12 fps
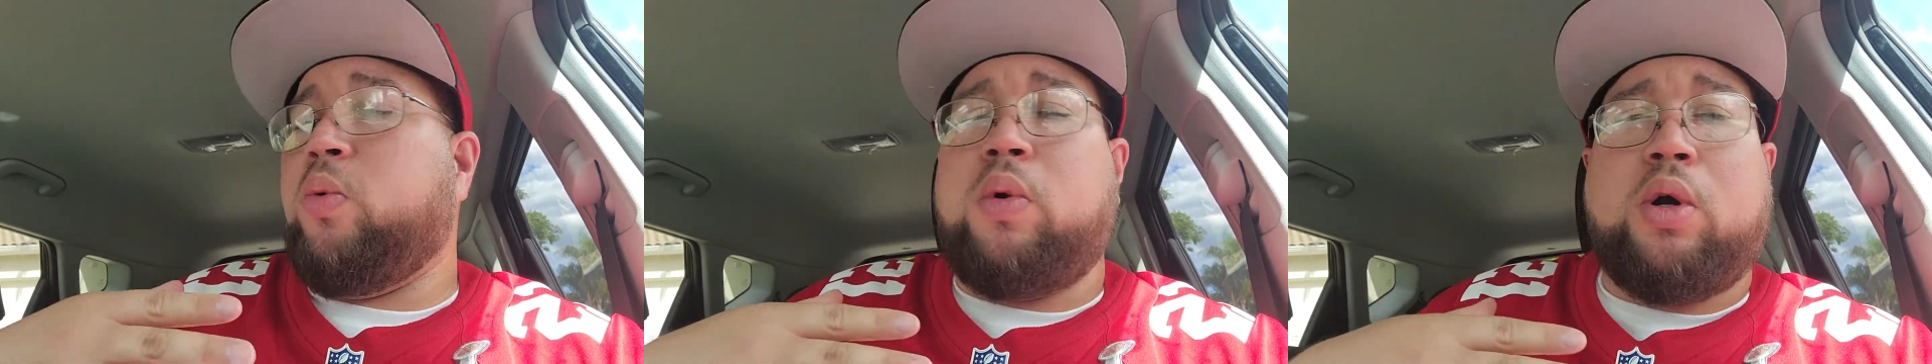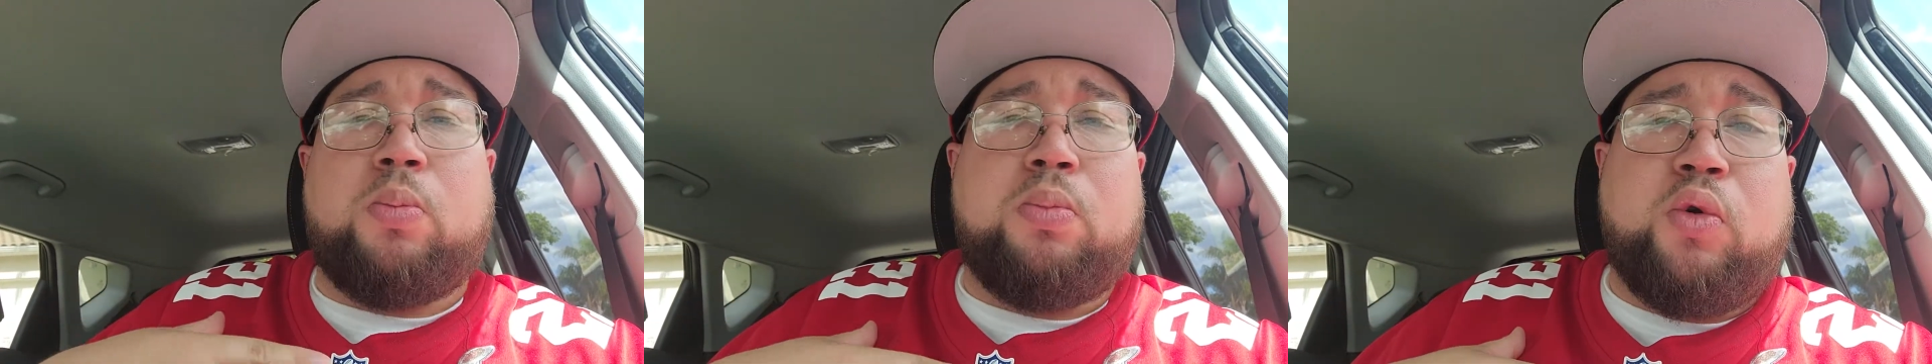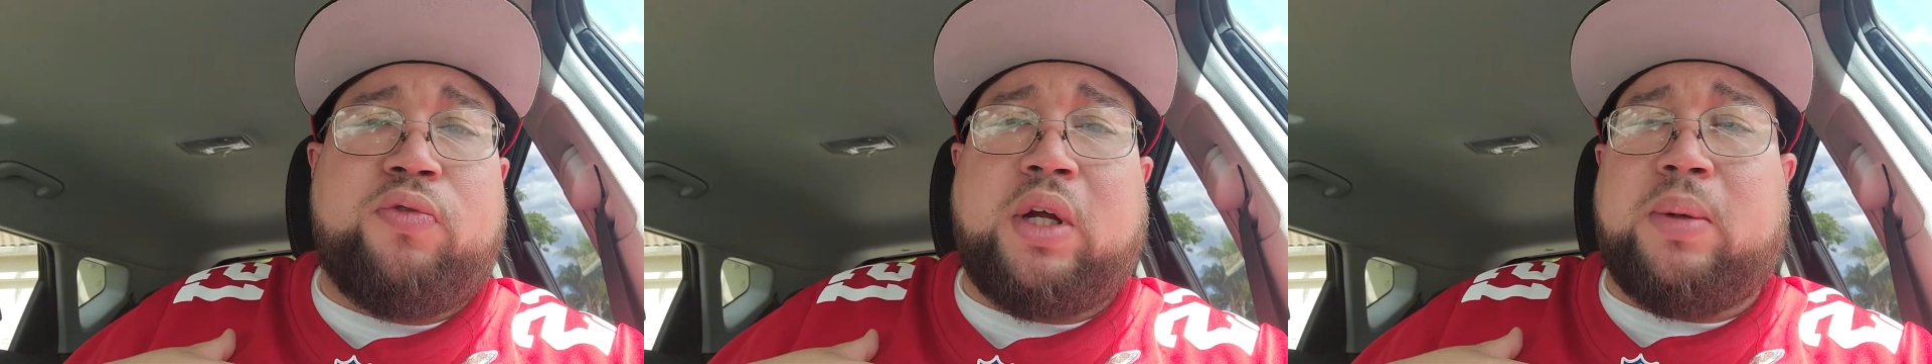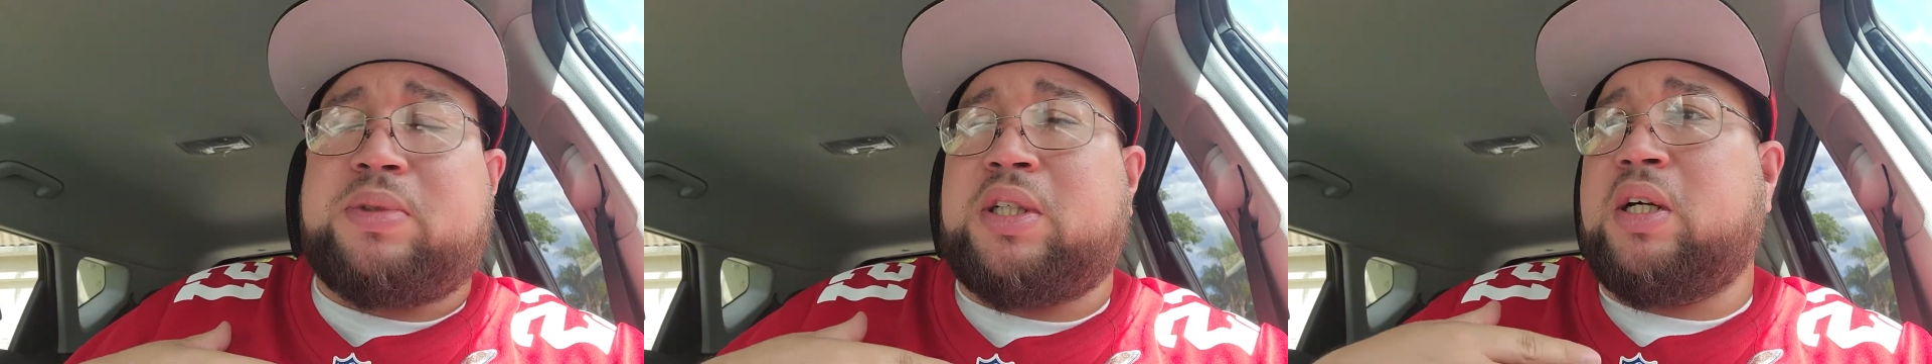would have moved
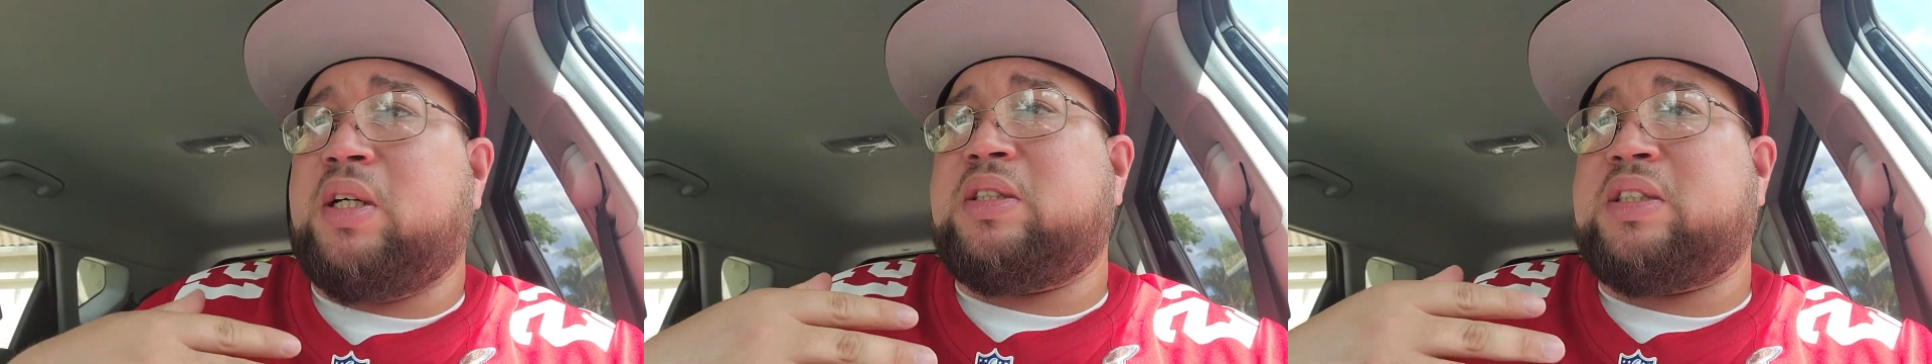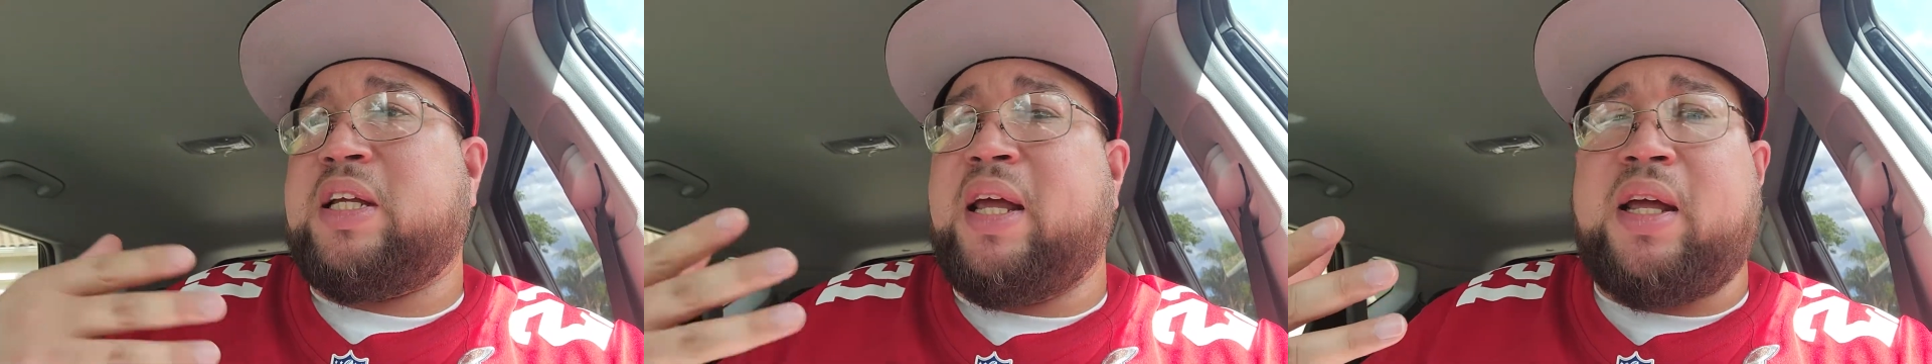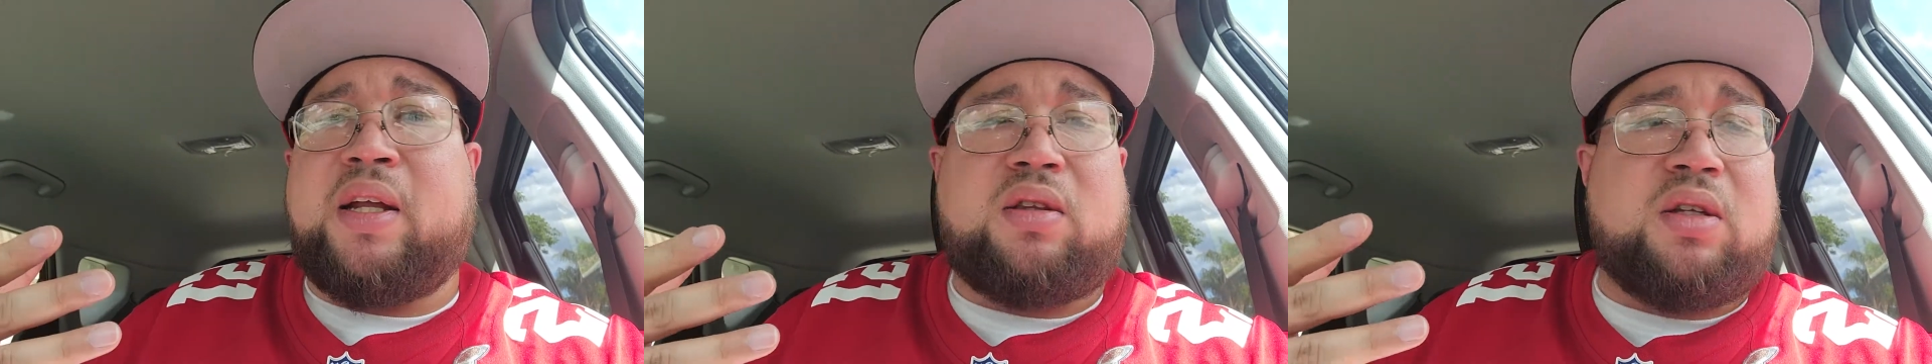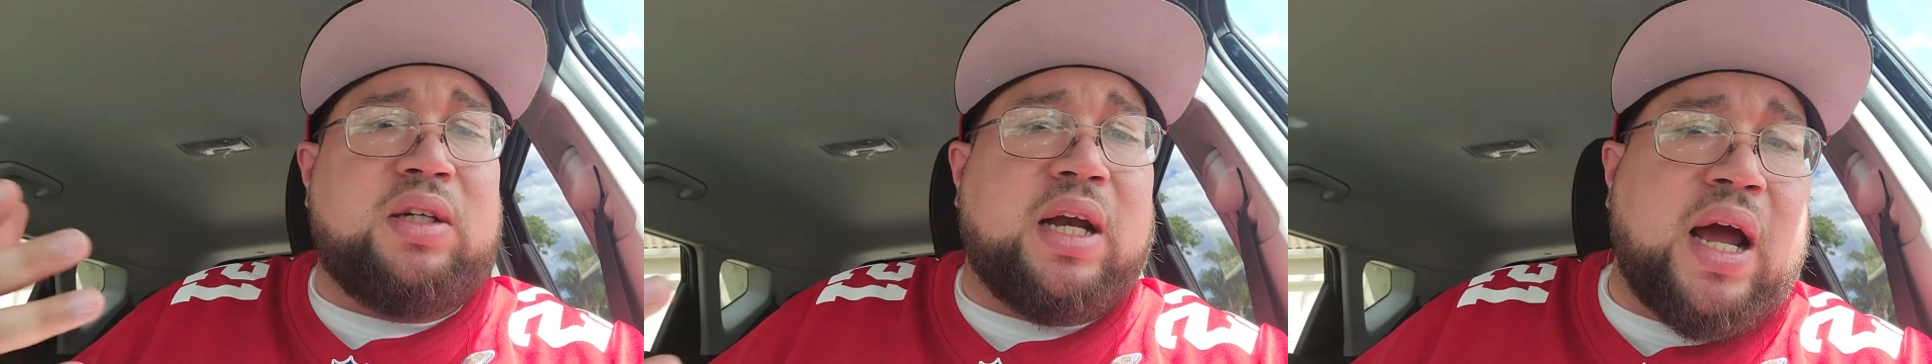up to
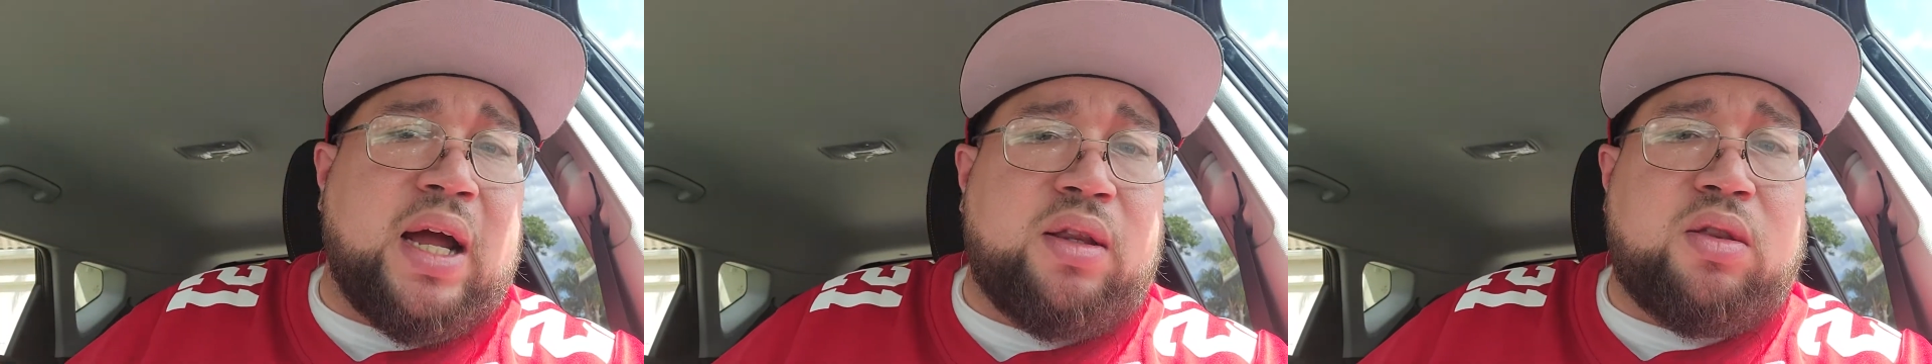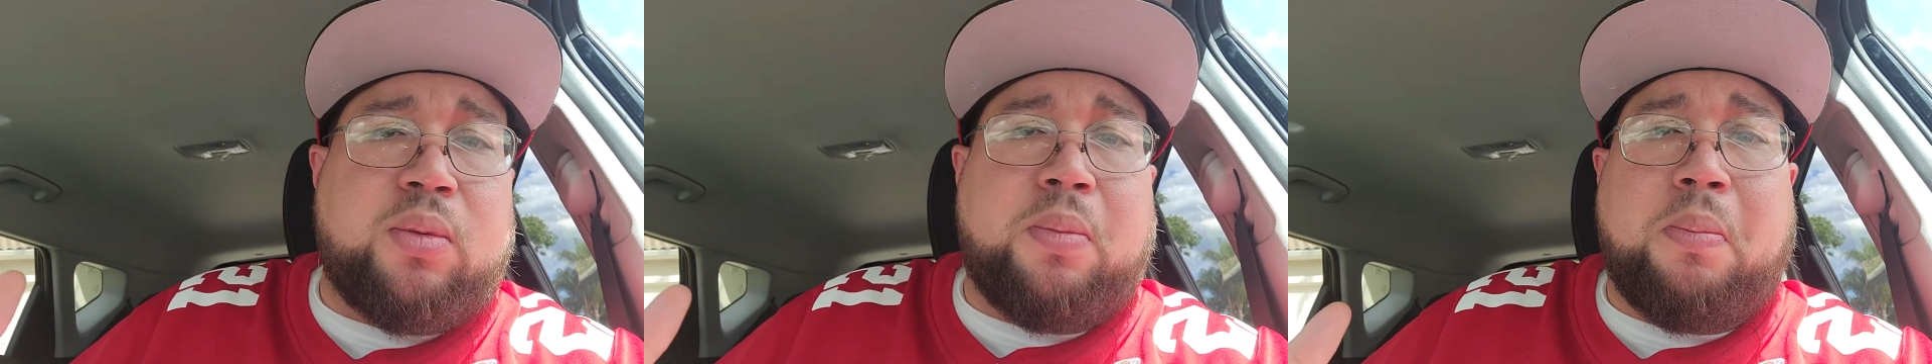10th, 9th,